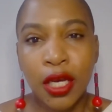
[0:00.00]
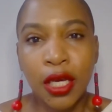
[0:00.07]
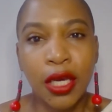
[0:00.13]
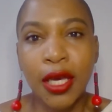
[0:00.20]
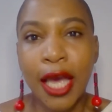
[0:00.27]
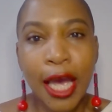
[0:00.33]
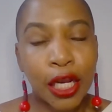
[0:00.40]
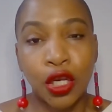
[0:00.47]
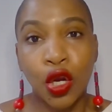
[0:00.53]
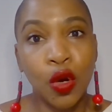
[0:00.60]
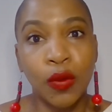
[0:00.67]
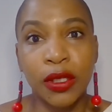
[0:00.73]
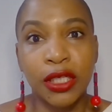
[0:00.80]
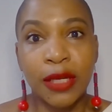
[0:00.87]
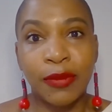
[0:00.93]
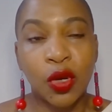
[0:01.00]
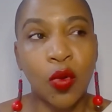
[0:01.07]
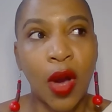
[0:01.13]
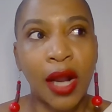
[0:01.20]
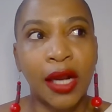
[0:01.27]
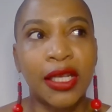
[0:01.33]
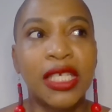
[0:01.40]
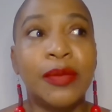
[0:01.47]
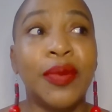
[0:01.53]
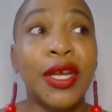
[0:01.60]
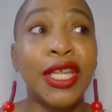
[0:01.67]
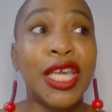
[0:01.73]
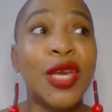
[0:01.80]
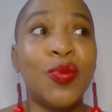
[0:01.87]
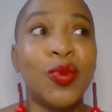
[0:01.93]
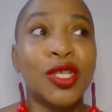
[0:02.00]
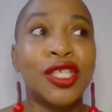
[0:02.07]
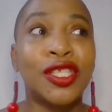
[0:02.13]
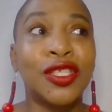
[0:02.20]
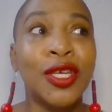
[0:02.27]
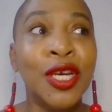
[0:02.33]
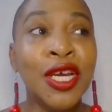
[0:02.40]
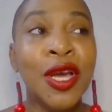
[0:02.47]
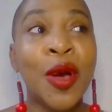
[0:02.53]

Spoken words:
He had no redeeming qualities, but Kenneth